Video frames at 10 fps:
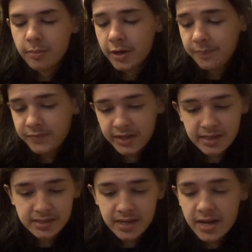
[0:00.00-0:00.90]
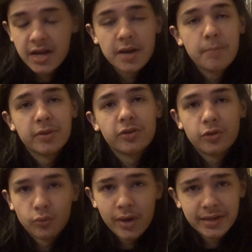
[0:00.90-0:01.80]
But, like I said, but the
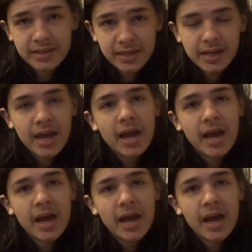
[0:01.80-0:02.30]
directing.